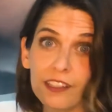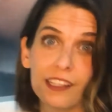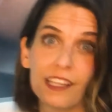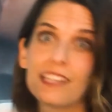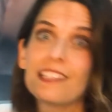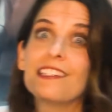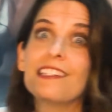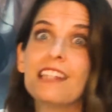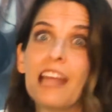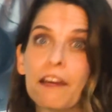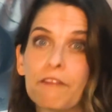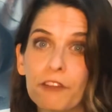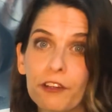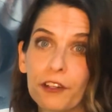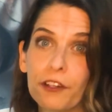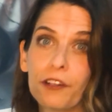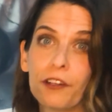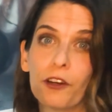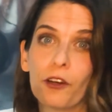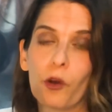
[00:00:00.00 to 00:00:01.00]
is
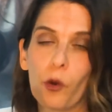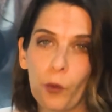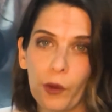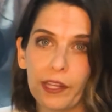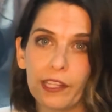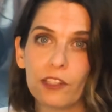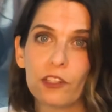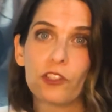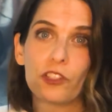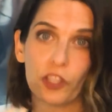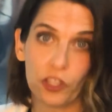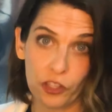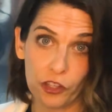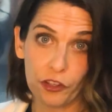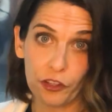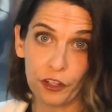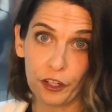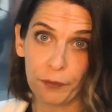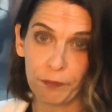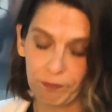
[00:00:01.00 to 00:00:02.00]
never going to
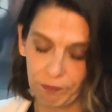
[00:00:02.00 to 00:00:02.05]
cure.